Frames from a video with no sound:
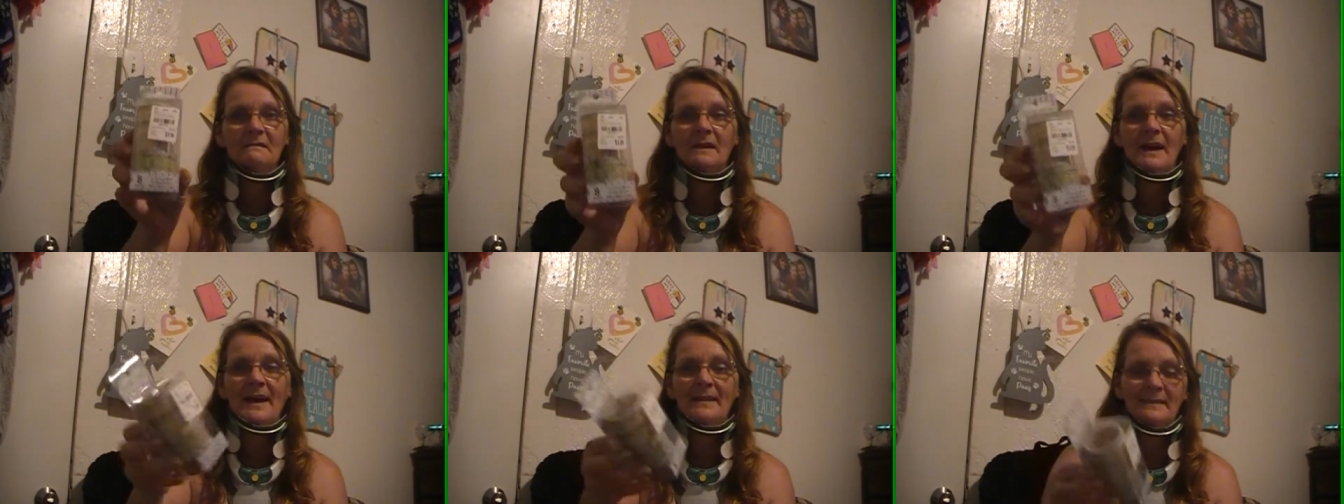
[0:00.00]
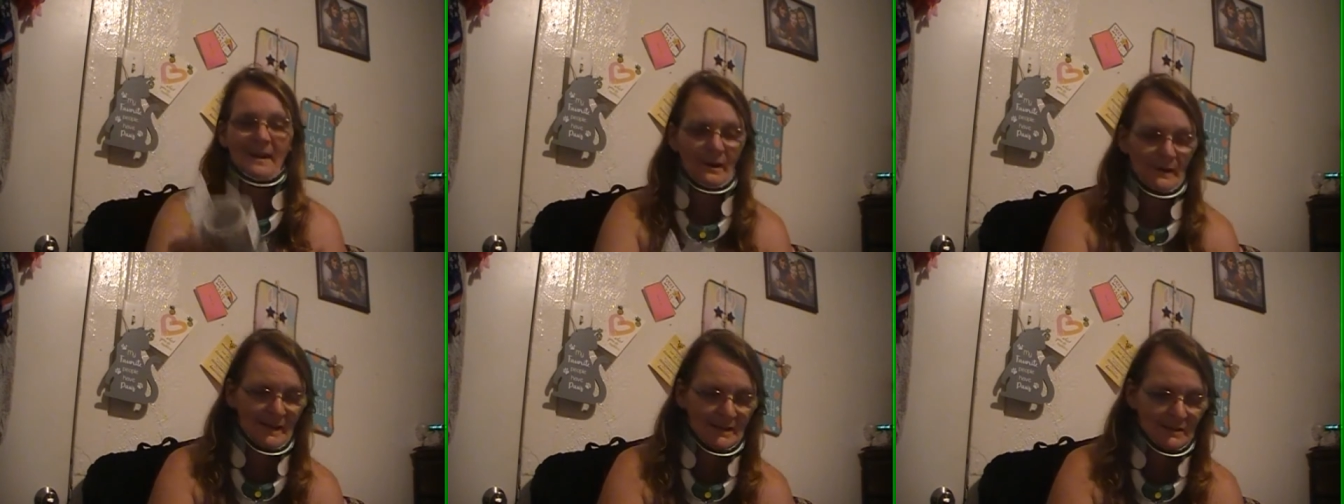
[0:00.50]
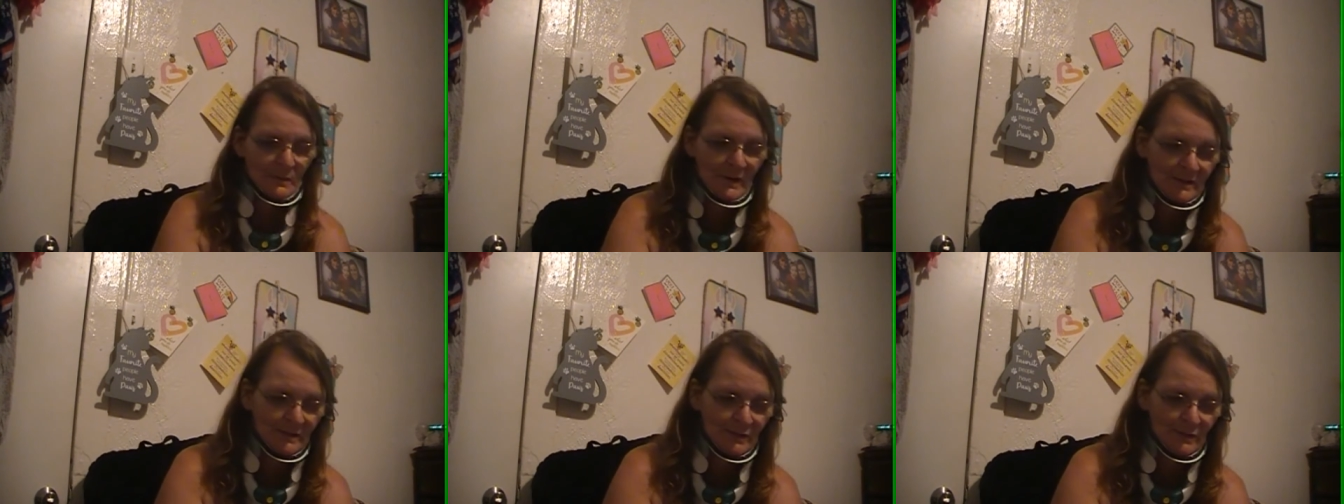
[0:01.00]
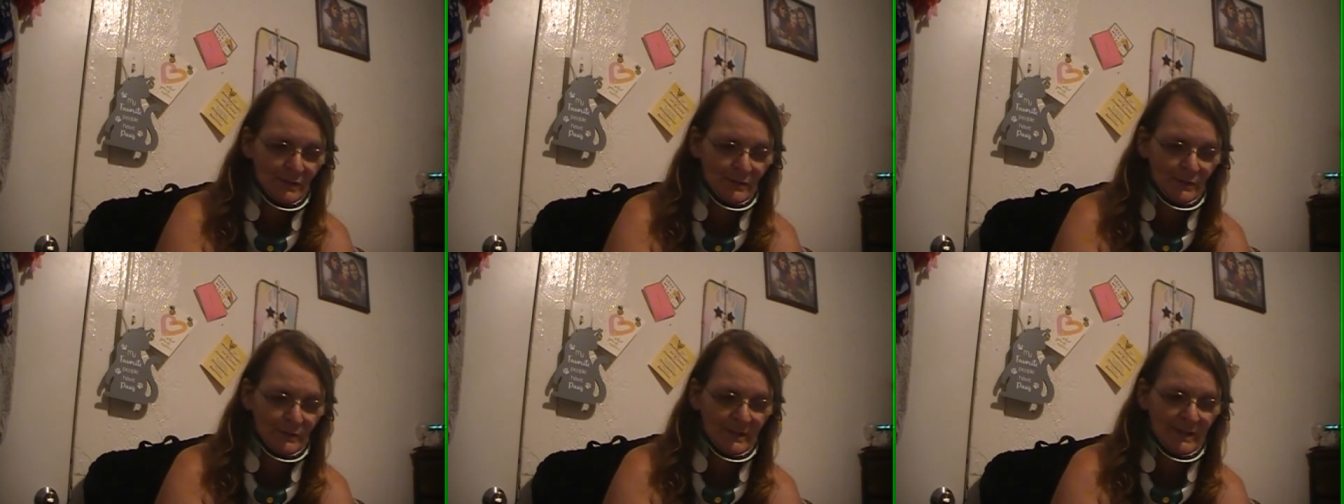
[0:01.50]
And there is 1, 2,
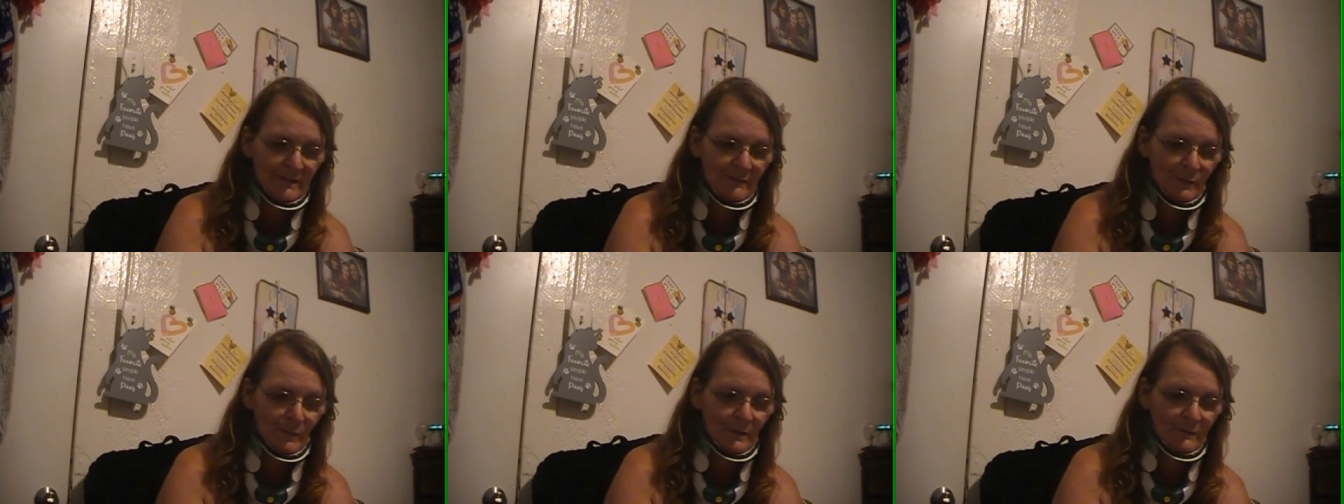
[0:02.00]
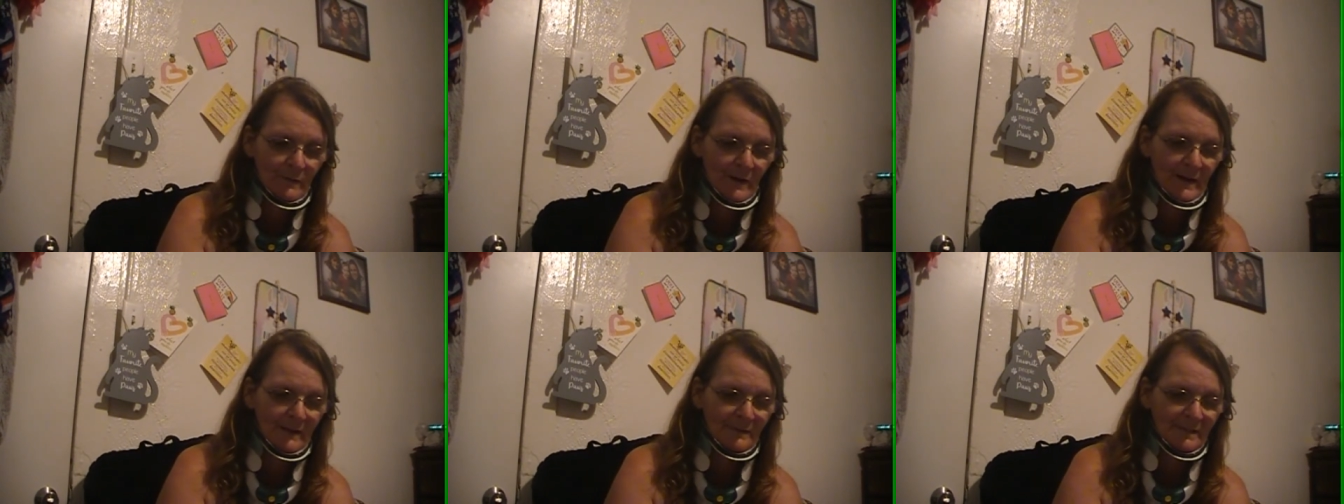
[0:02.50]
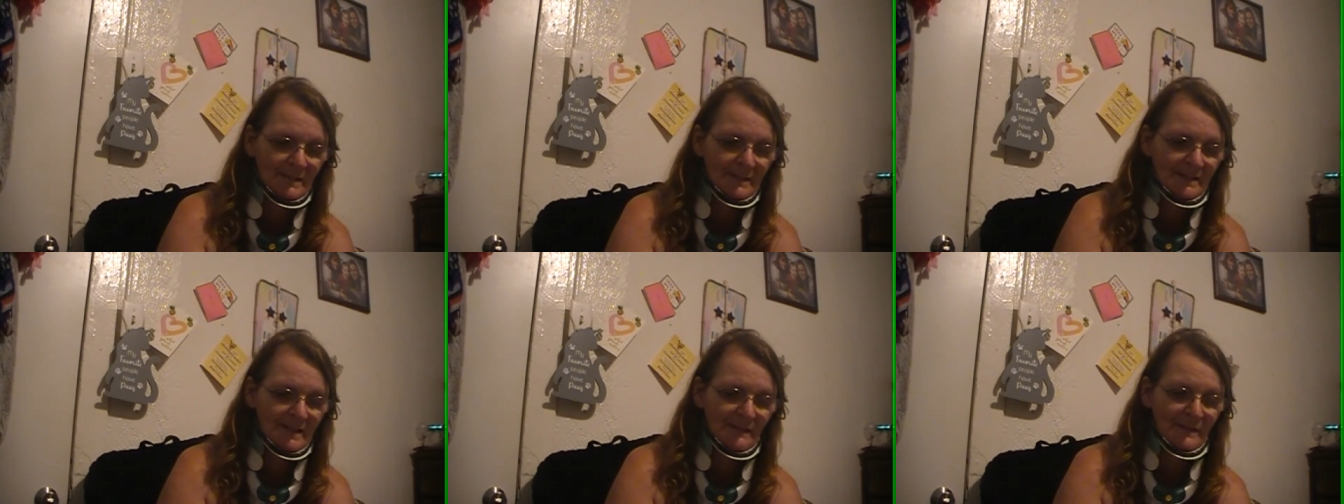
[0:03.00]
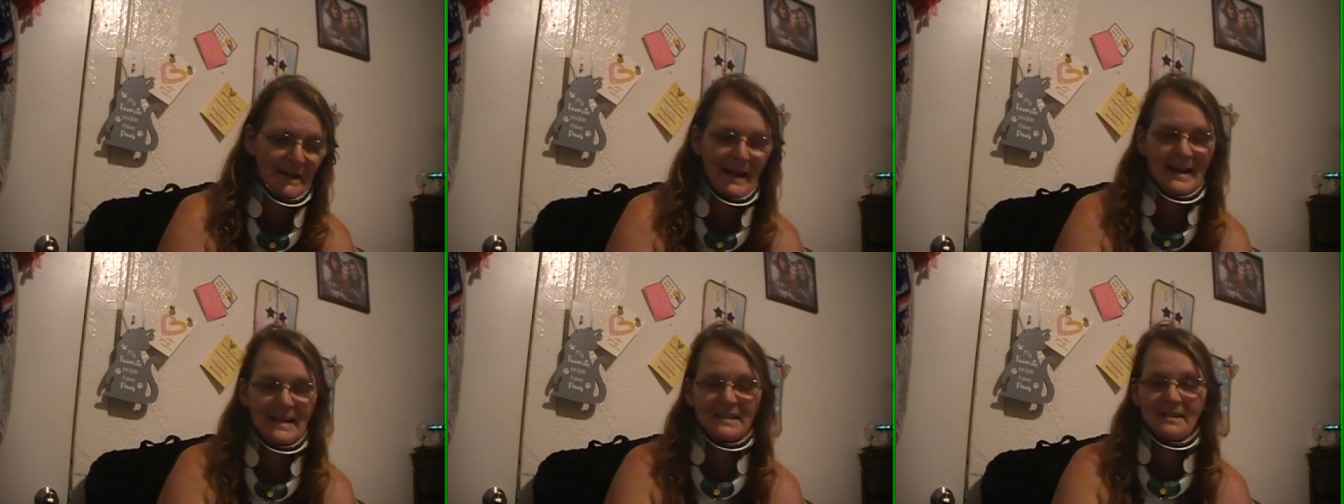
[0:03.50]
3, 4, 5, 6, 7,
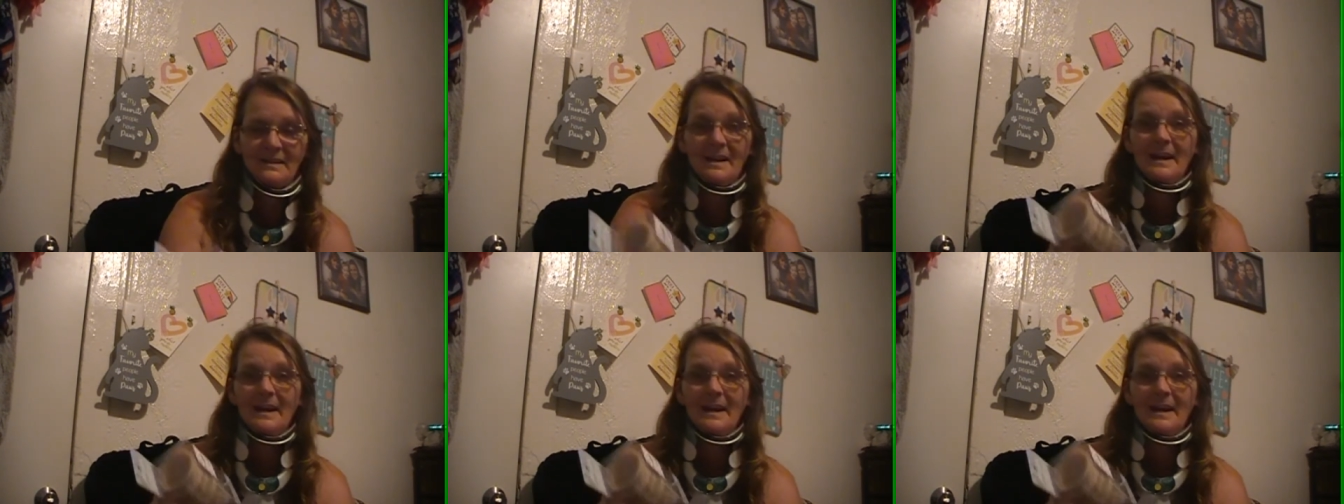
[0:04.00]
8.